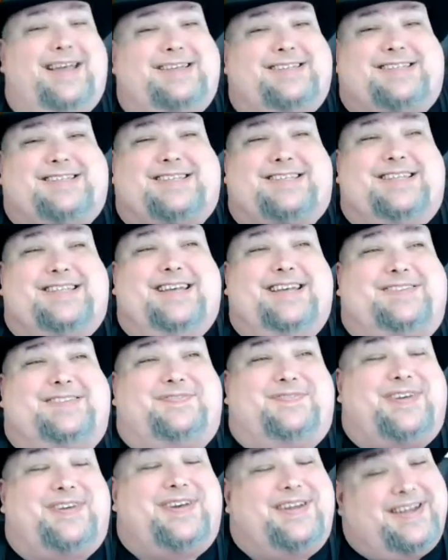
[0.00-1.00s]
it's it's
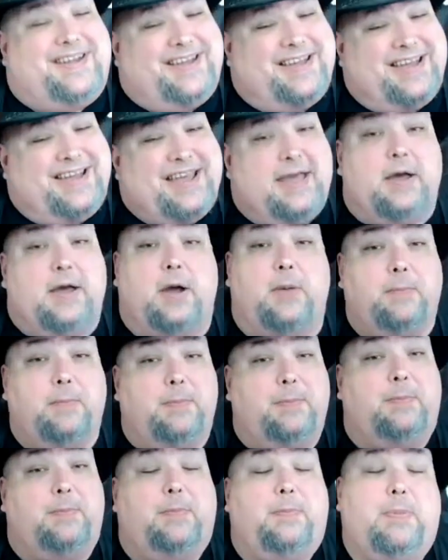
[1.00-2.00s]
funny,
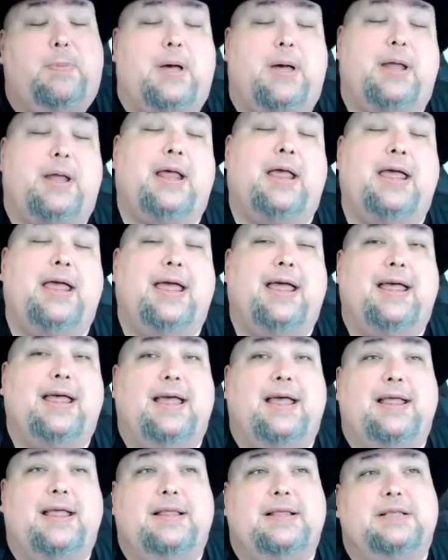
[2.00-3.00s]
but
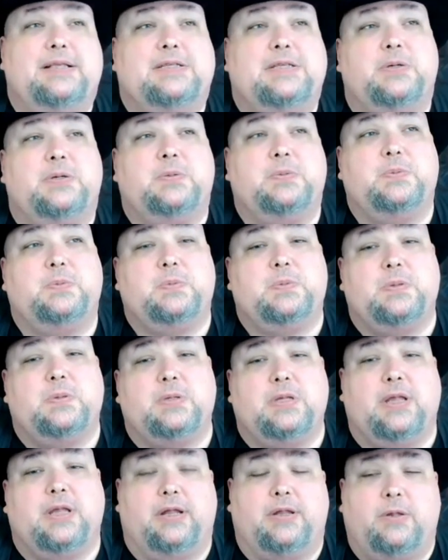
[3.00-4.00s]
so
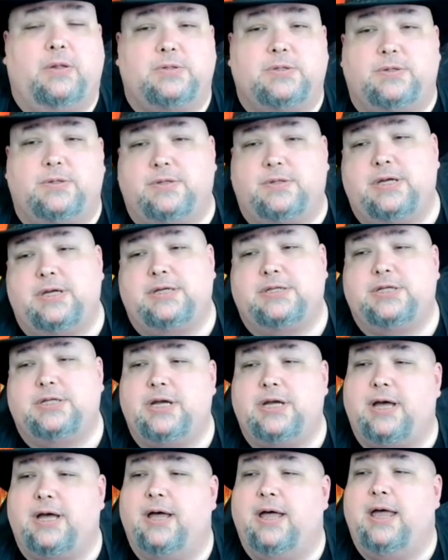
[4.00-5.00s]
those little things,
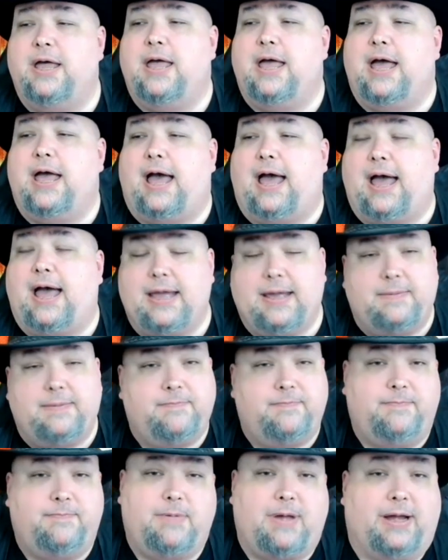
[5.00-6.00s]
yeah. I
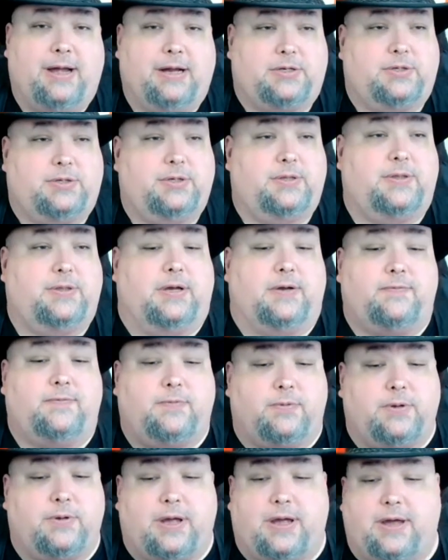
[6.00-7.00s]
am actually
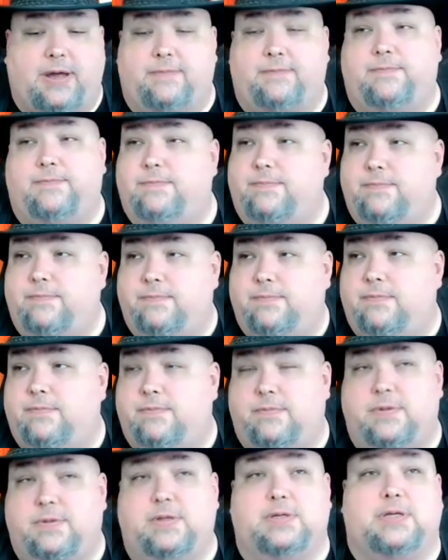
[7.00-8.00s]
thankful to have
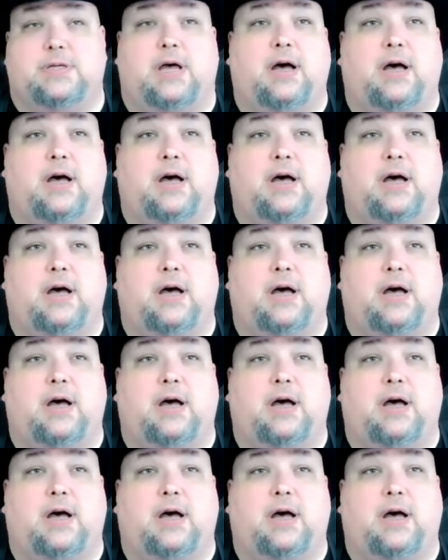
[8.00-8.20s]
this